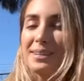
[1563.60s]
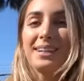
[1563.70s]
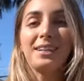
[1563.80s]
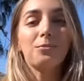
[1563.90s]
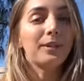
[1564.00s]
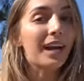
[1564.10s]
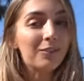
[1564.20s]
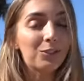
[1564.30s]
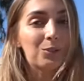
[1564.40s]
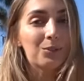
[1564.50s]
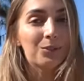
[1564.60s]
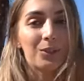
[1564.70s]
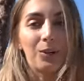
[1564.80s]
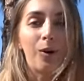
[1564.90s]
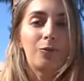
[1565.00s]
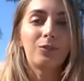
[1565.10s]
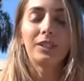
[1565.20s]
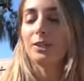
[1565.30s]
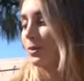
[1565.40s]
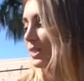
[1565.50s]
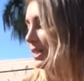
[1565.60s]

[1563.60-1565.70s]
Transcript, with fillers: because we haven't tuned her. Hopefully, once